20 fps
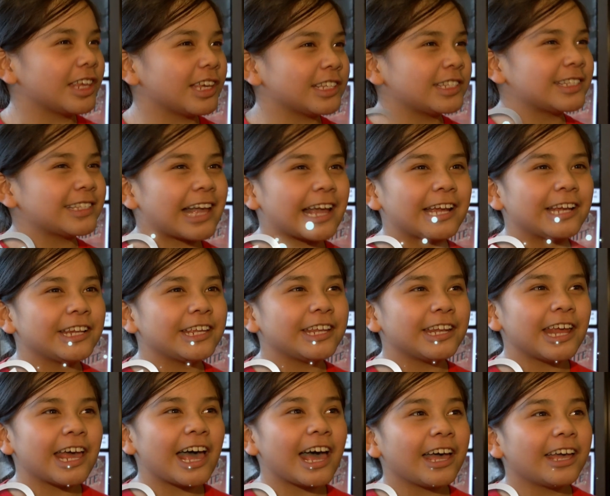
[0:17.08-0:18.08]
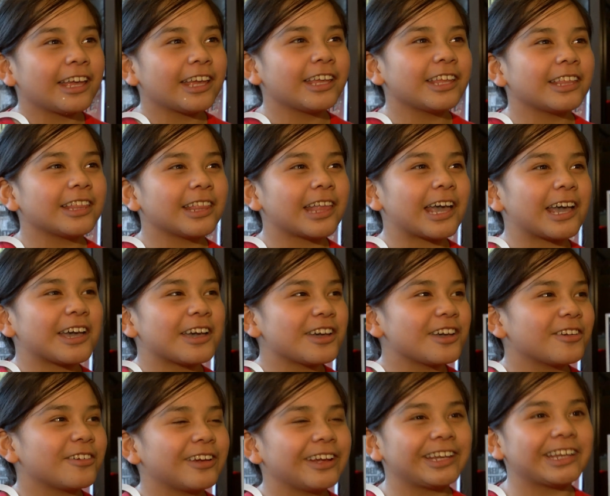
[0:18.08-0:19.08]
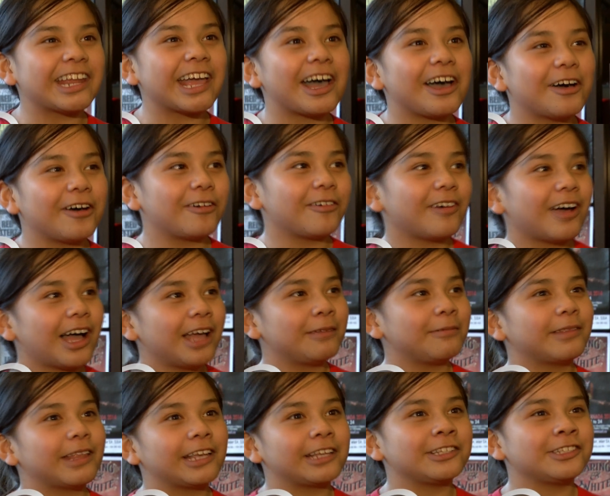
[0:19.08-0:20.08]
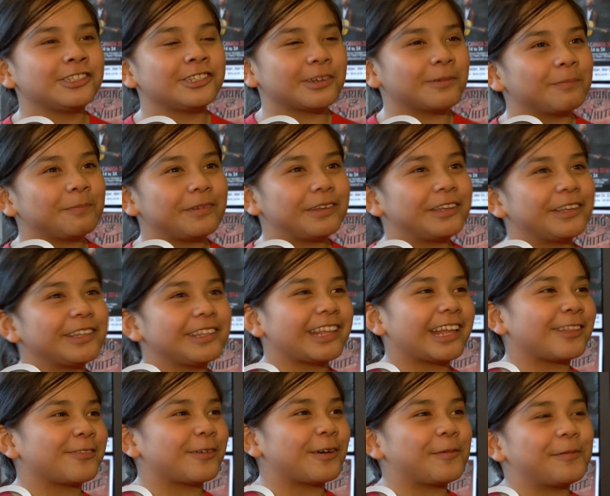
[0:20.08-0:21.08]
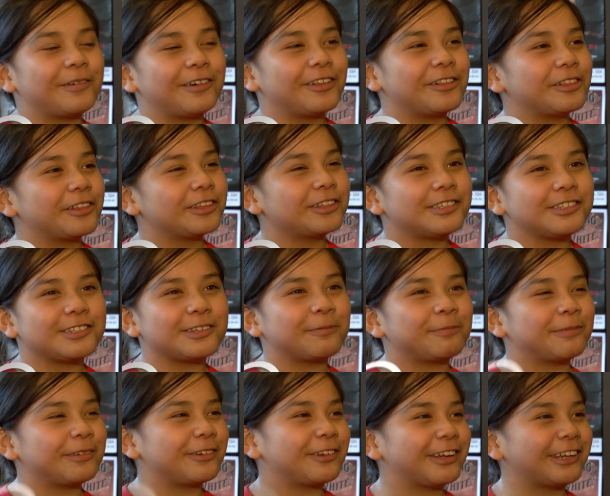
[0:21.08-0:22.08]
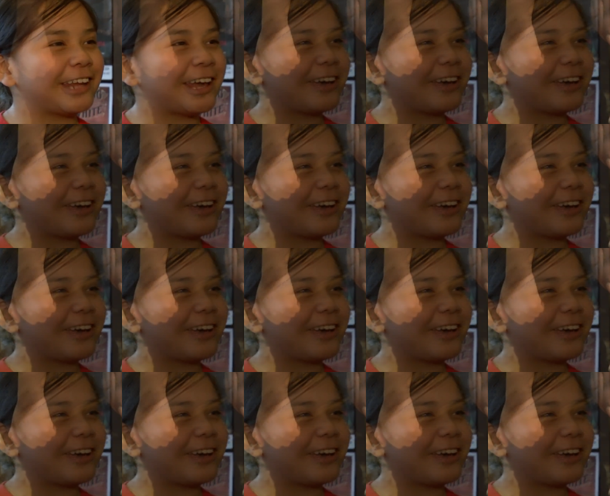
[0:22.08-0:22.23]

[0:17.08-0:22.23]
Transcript: excited. Like right now, I'm like jumpy. That's why I'm all jumpy right